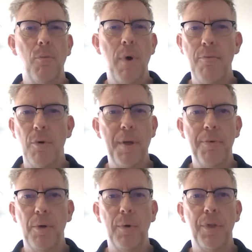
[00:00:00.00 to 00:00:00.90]
Way more
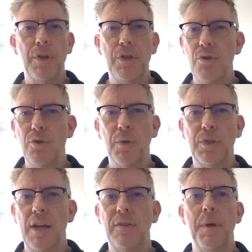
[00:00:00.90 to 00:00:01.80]
people with unusual
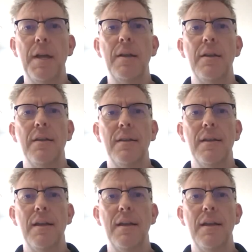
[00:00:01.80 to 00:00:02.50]
chest pain